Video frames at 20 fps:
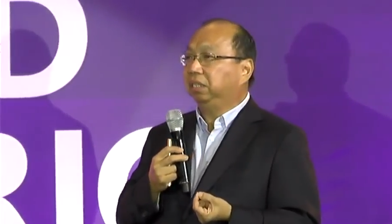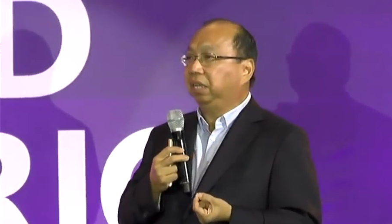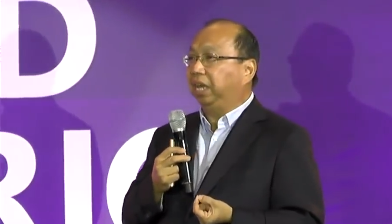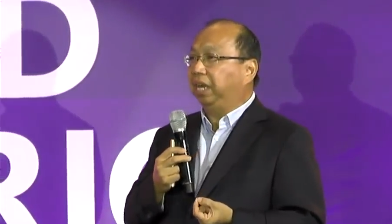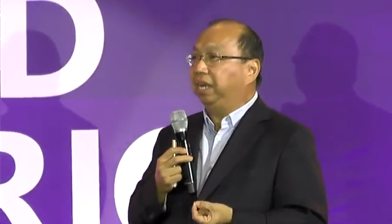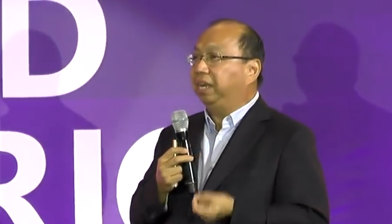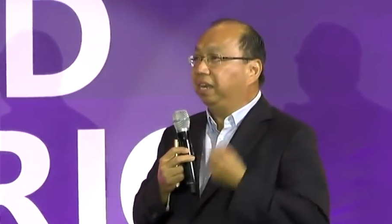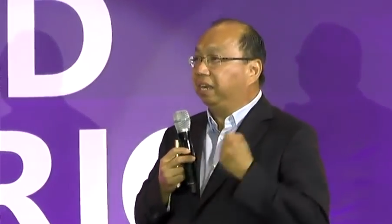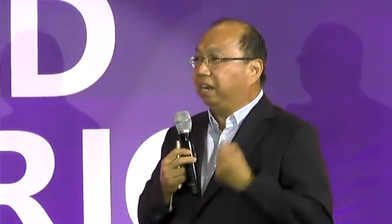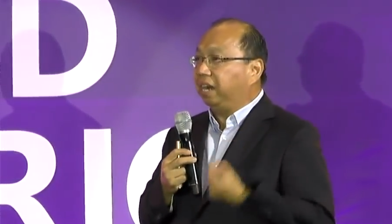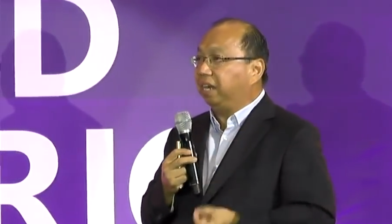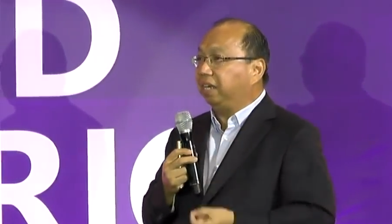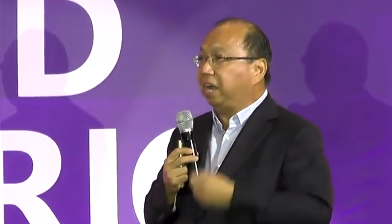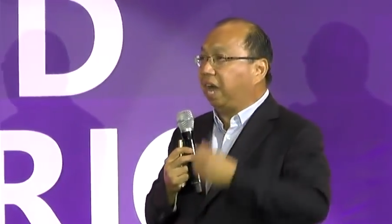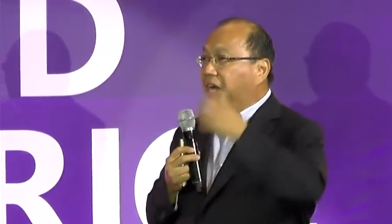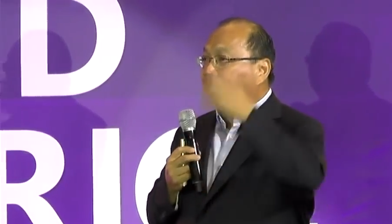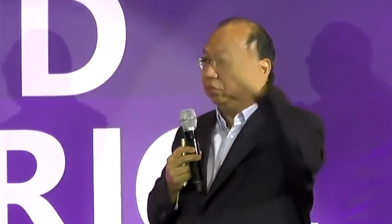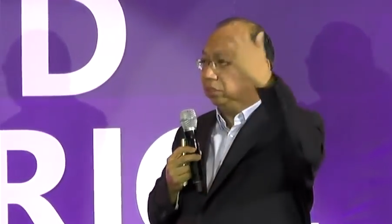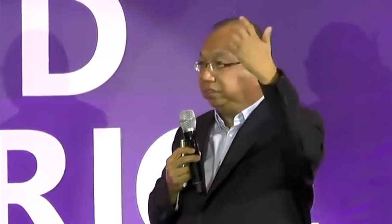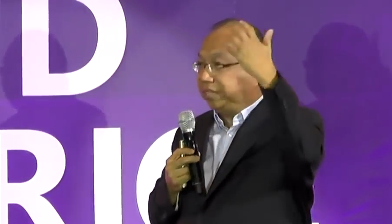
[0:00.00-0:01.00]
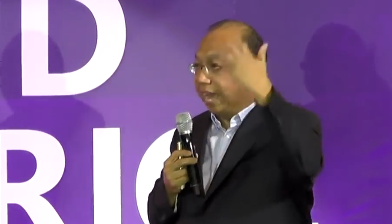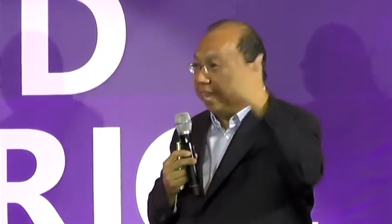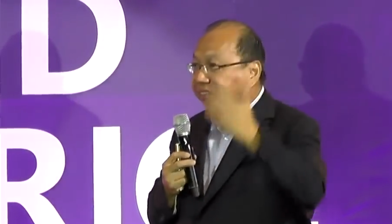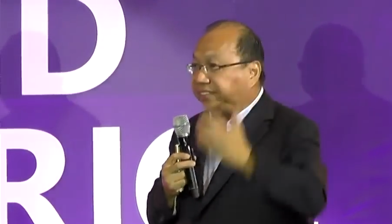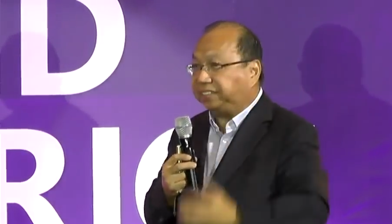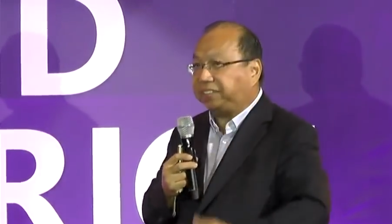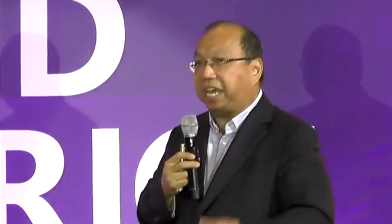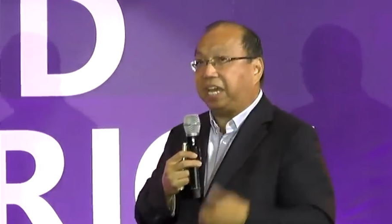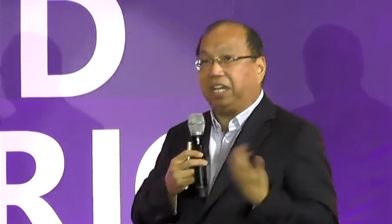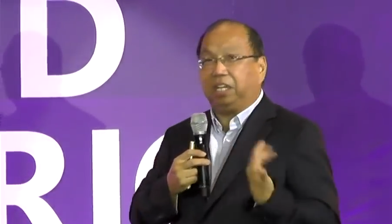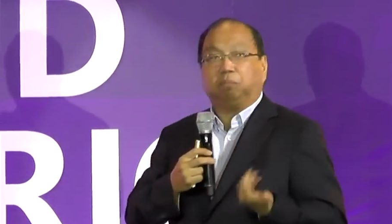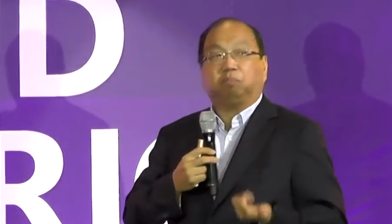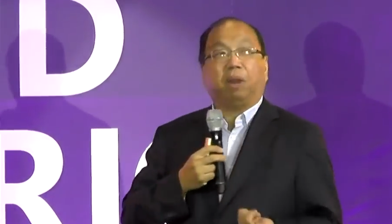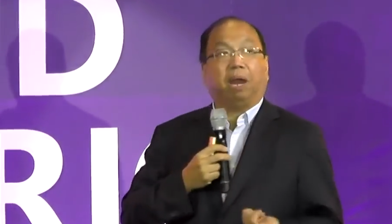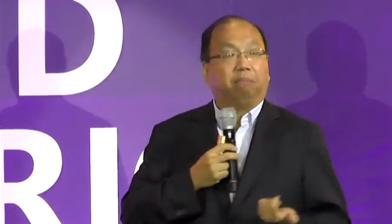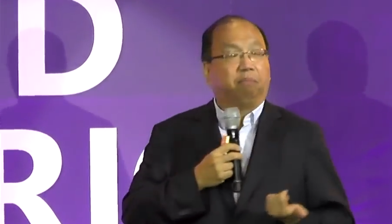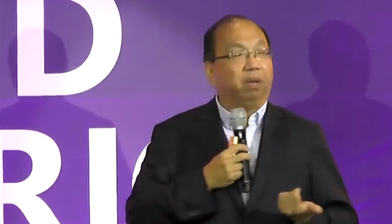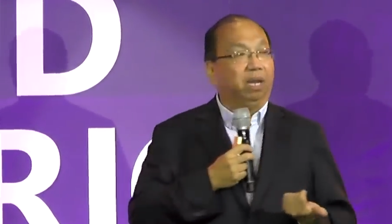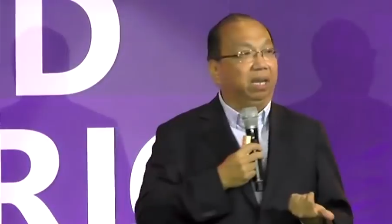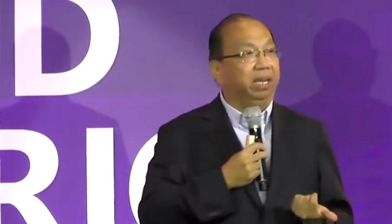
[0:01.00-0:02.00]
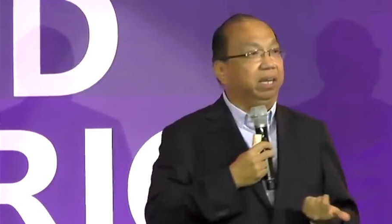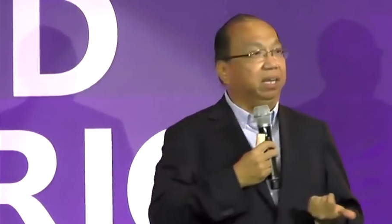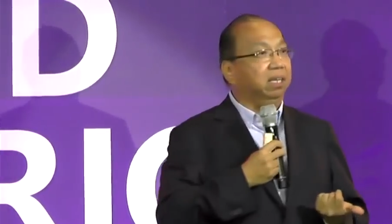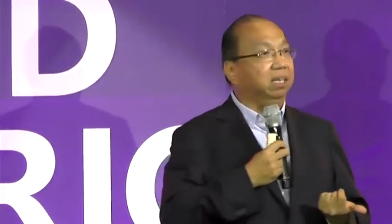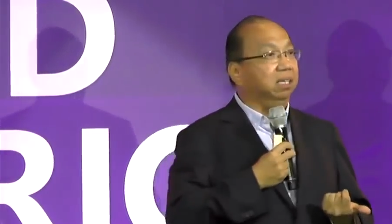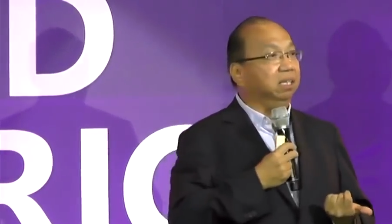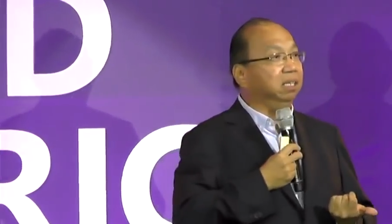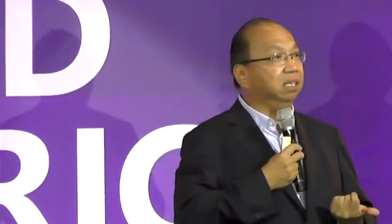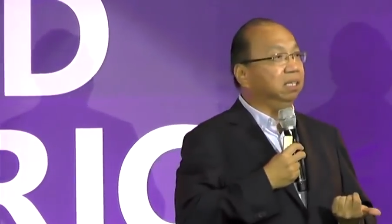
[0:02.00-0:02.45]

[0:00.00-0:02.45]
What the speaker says: And learn how to dissect it properly.